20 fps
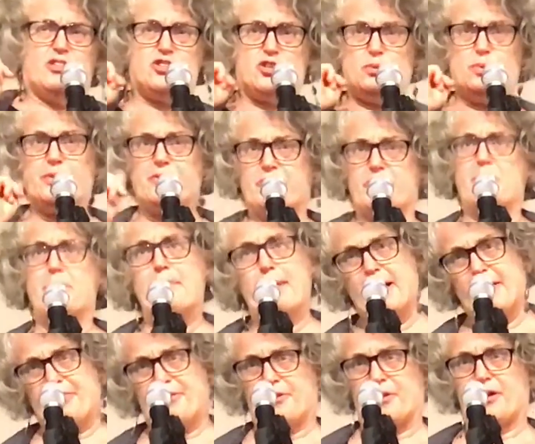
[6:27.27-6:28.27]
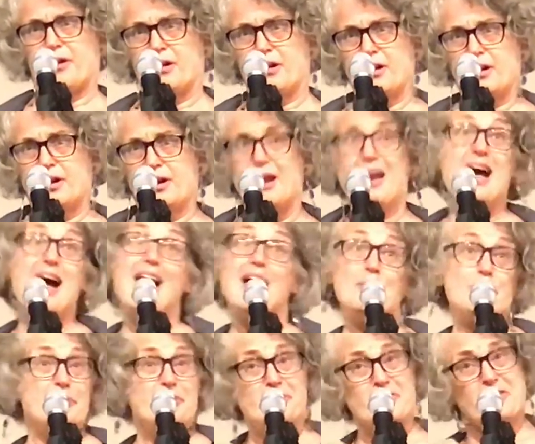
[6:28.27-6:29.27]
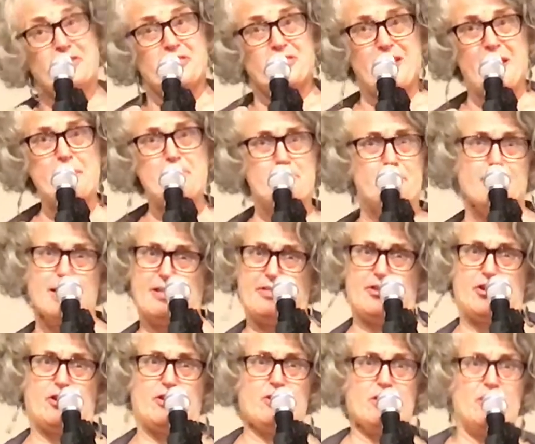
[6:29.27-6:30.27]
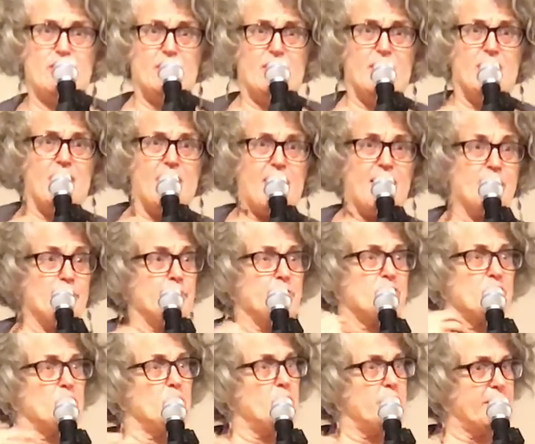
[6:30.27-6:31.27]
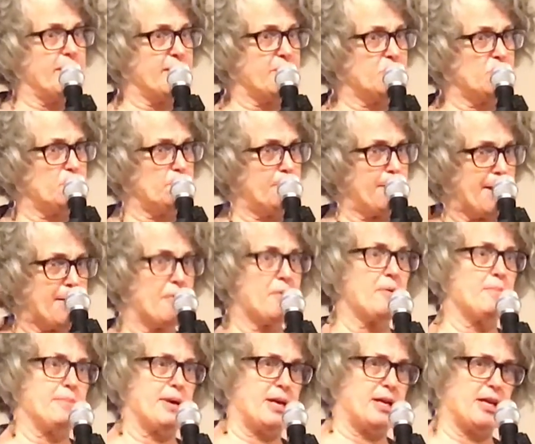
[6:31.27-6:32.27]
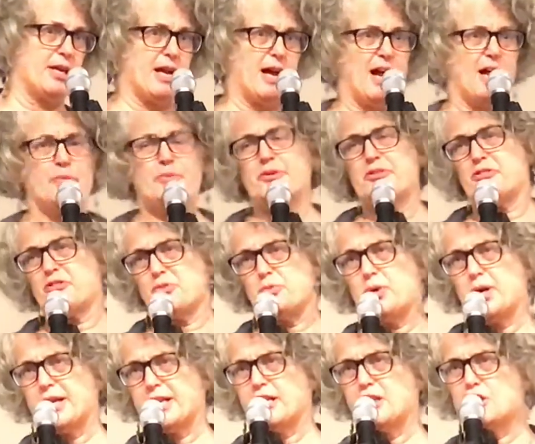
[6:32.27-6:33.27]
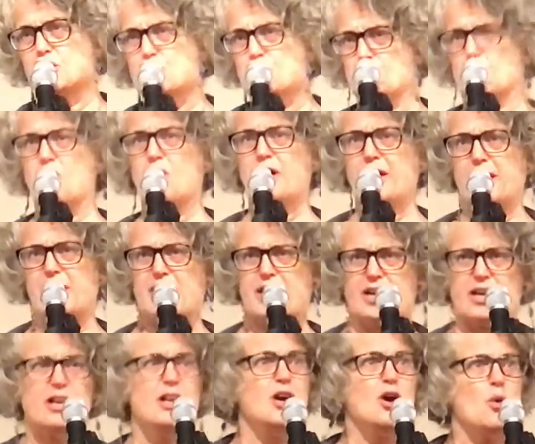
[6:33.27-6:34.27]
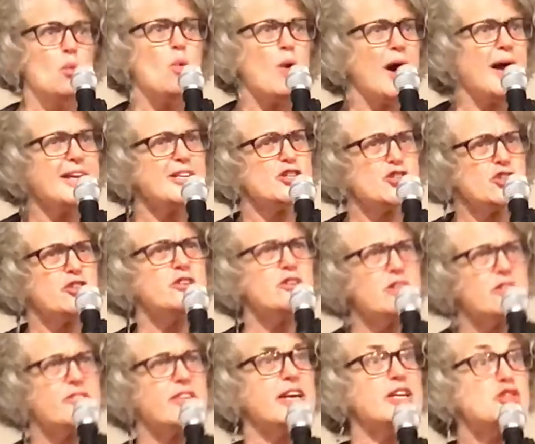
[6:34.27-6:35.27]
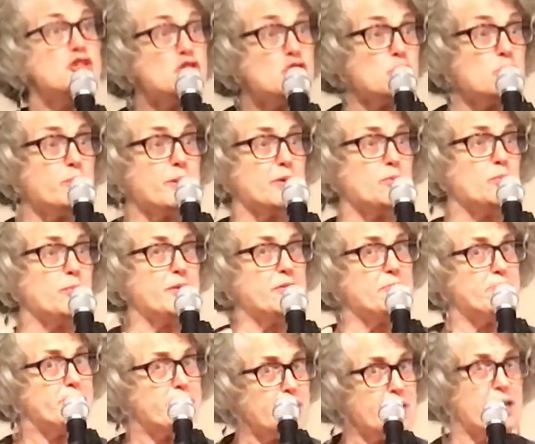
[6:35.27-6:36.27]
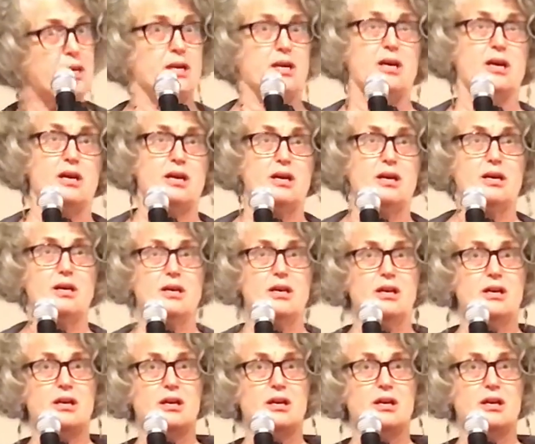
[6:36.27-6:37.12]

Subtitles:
She was the mother. I was the stepmother. I was the one experimenting. I was the one enjoying it. Why shouldn't they do it with me?